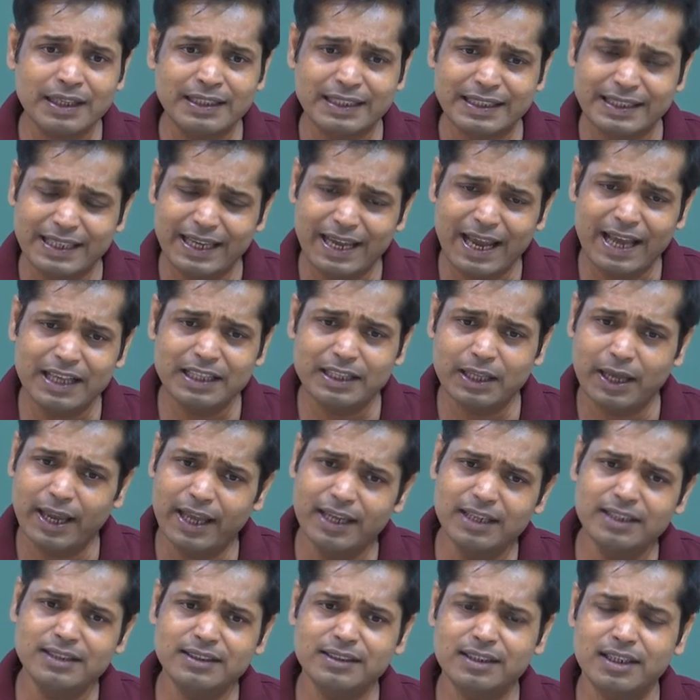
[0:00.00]

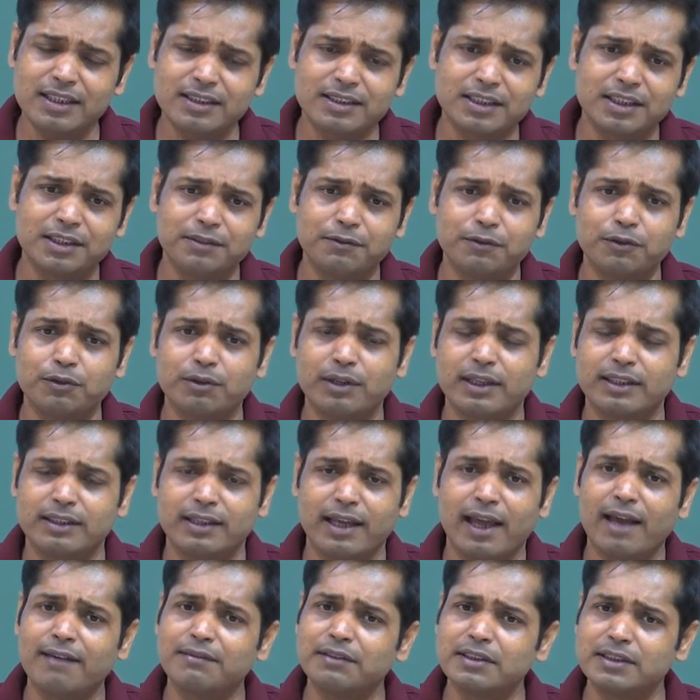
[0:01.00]
any structure if you take, they
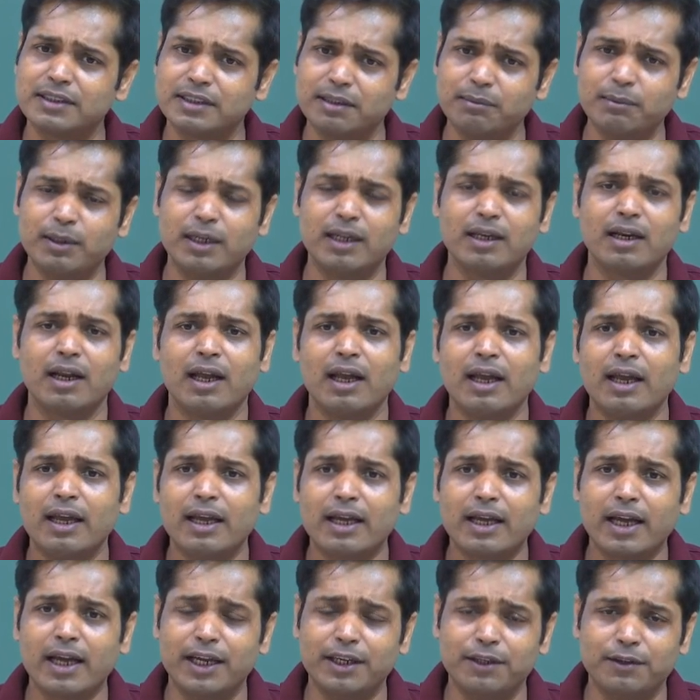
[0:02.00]
have the similar
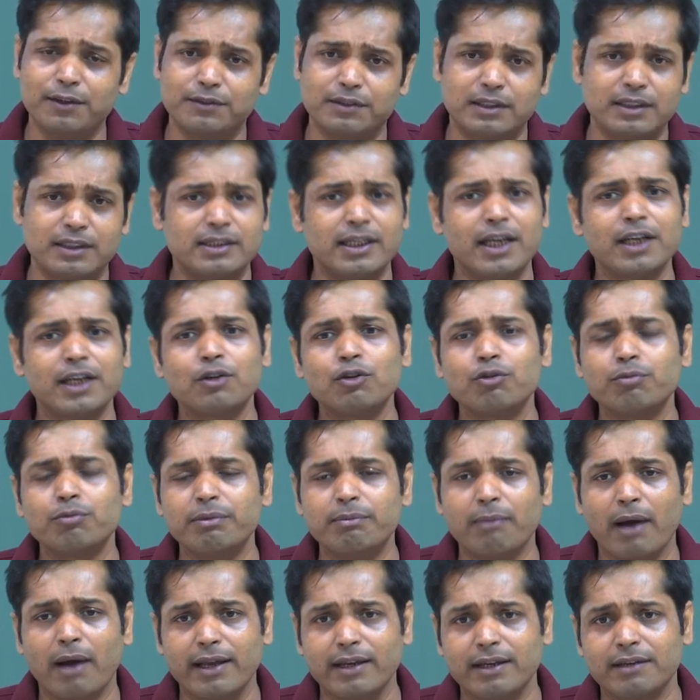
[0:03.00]
kind of steps. There could be
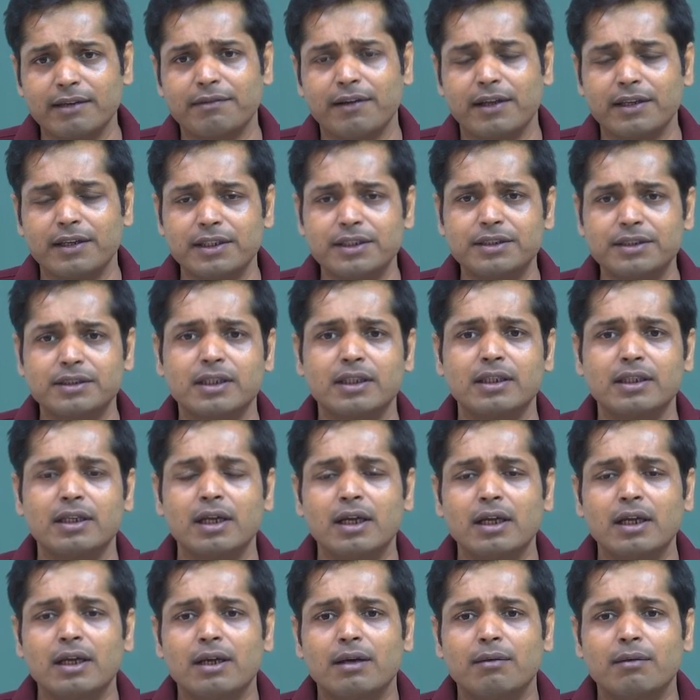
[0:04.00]
minor variation
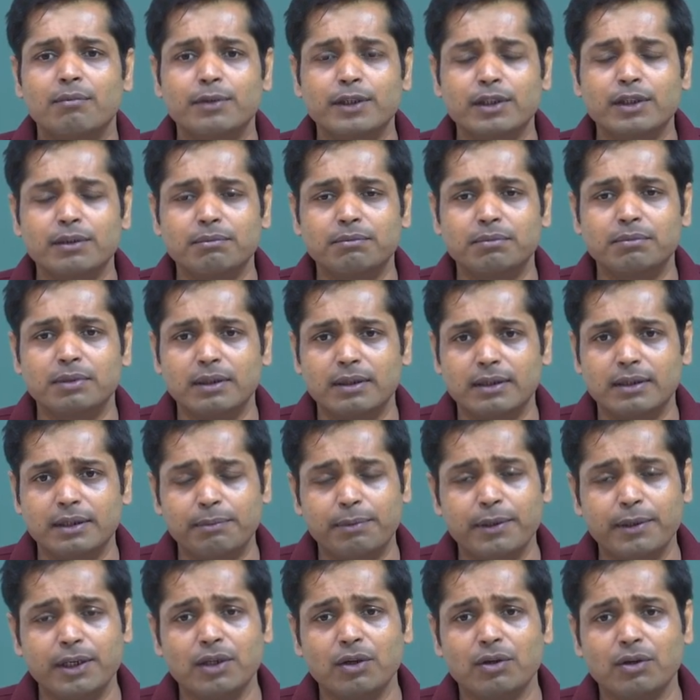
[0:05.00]

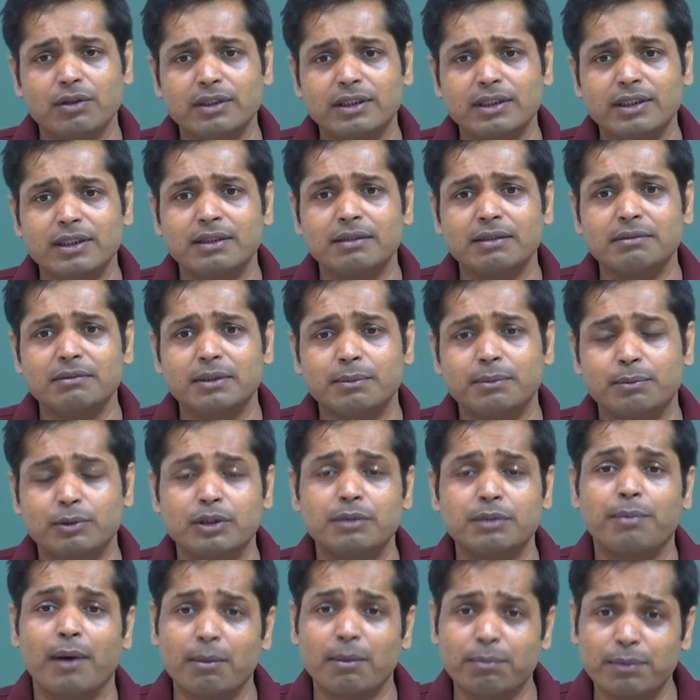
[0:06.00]
depending on the
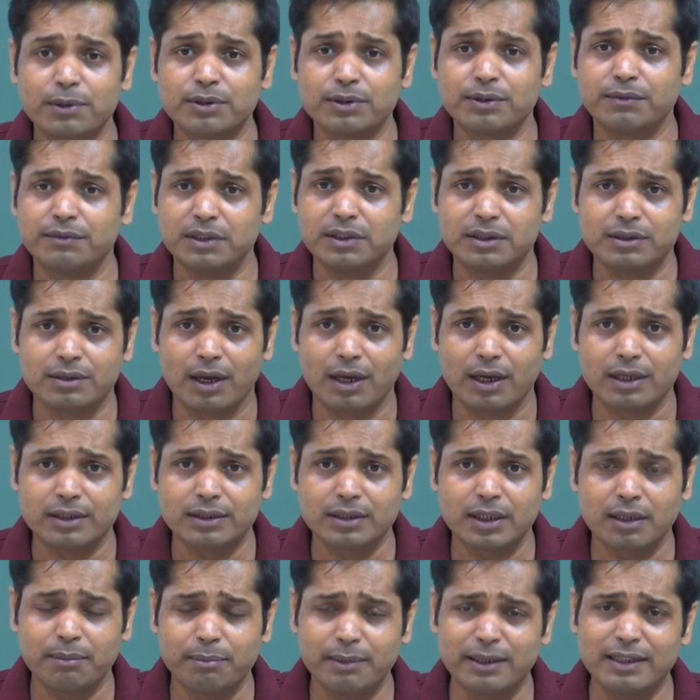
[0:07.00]
purpose of the
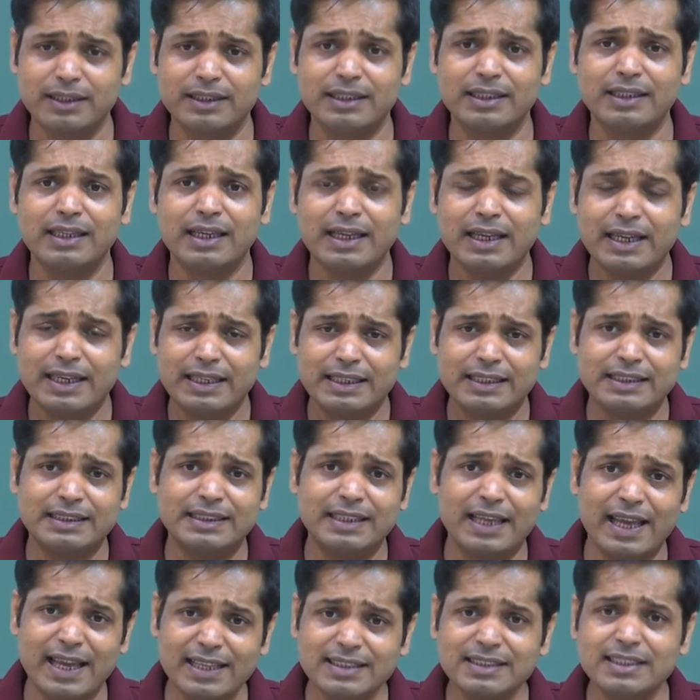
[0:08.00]
structure, but the
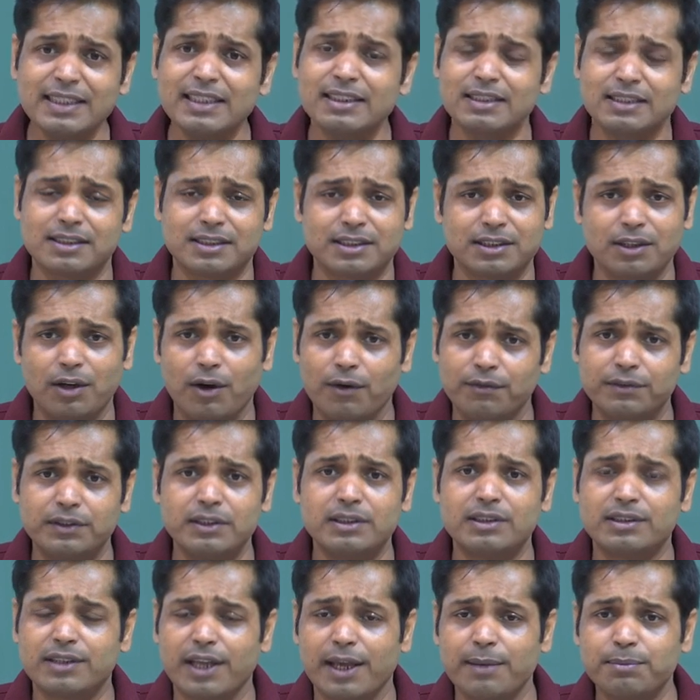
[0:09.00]
essence of the
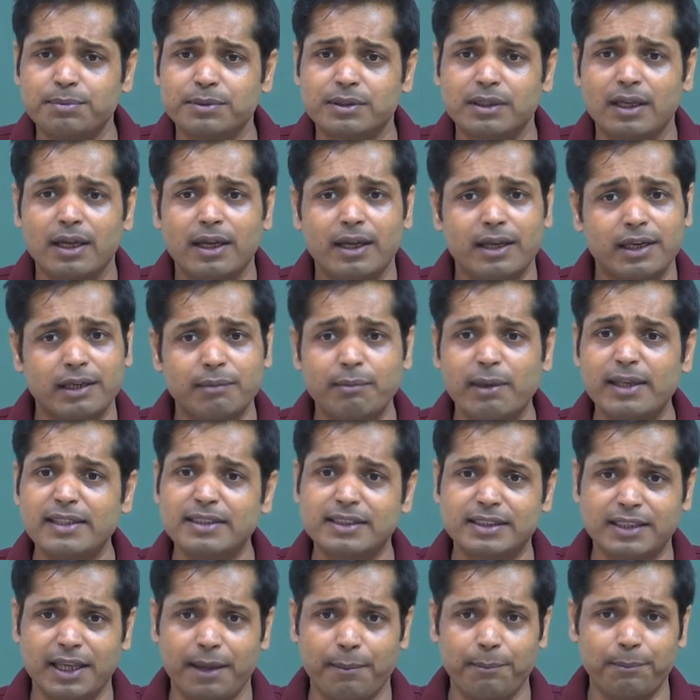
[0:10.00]
steps remains
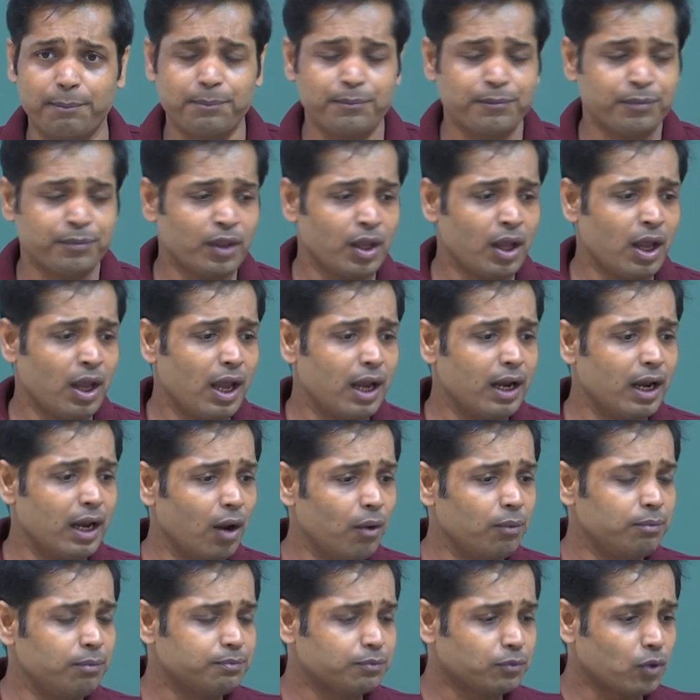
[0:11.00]
same.
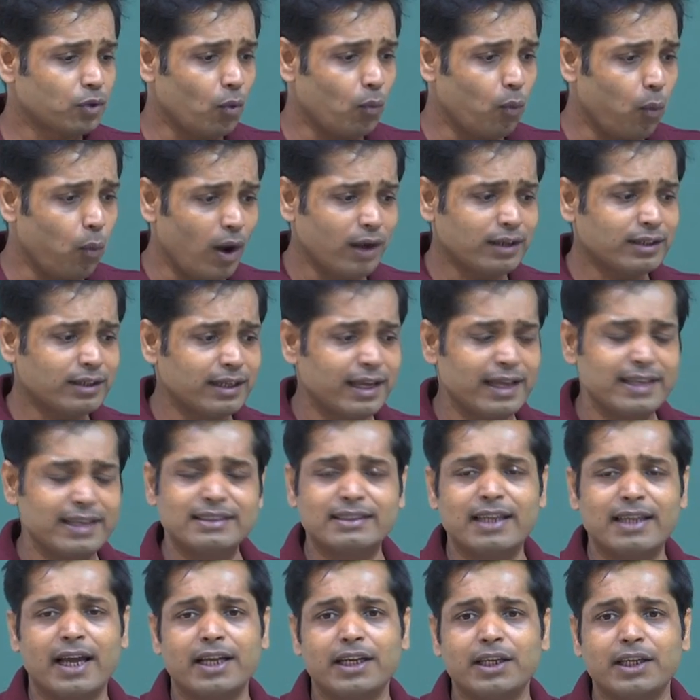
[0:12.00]
Now, what
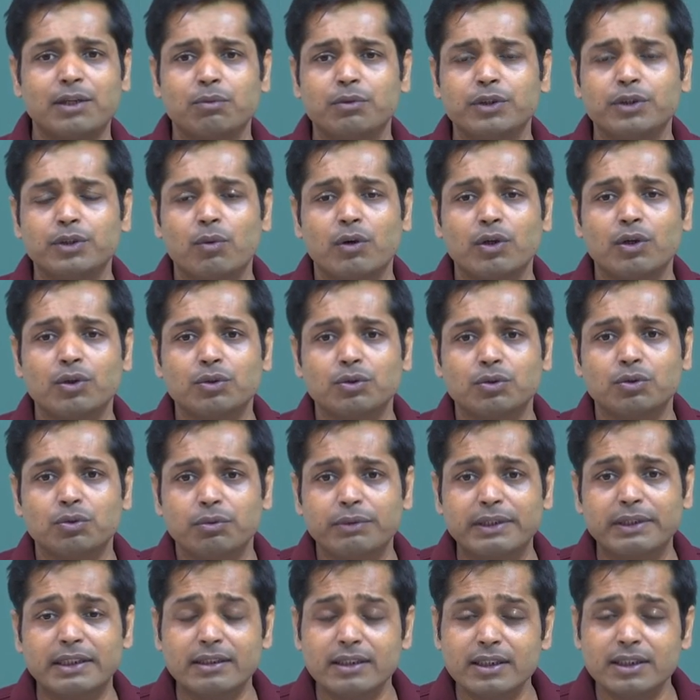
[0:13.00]
exactly we want to do
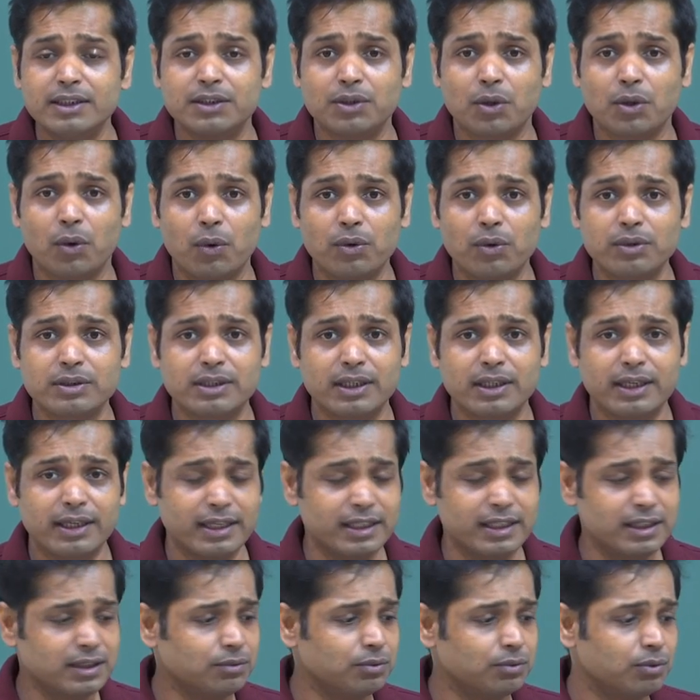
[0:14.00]
in this course
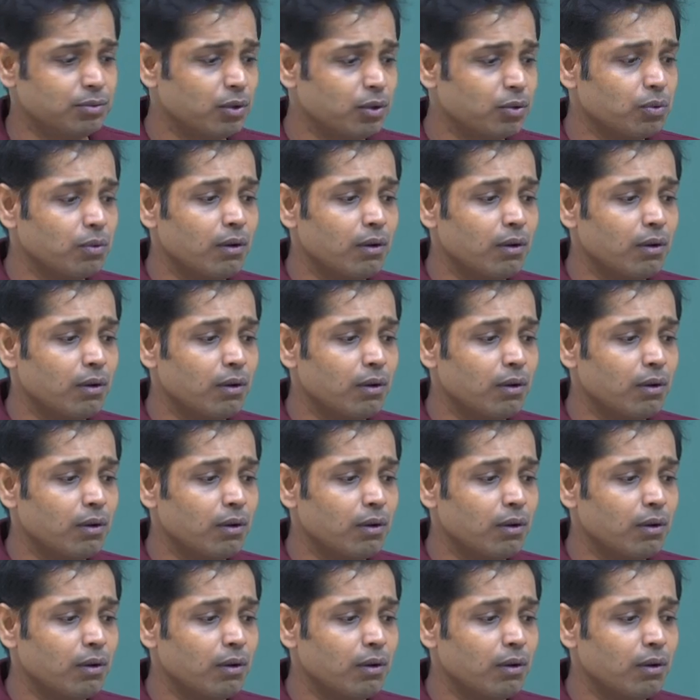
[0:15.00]
is we want to